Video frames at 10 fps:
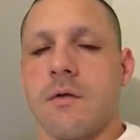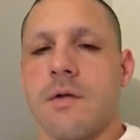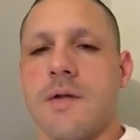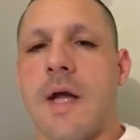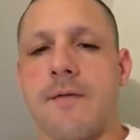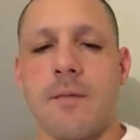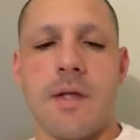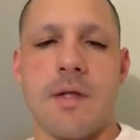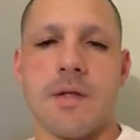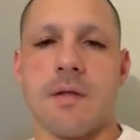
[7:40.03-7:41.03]
Does it have to
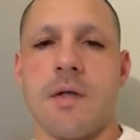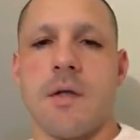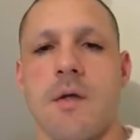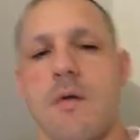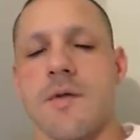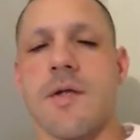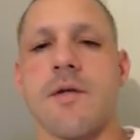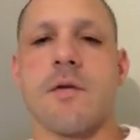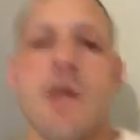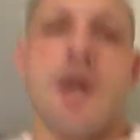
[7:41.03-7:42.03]
be this
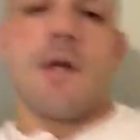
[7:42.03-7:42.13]
century?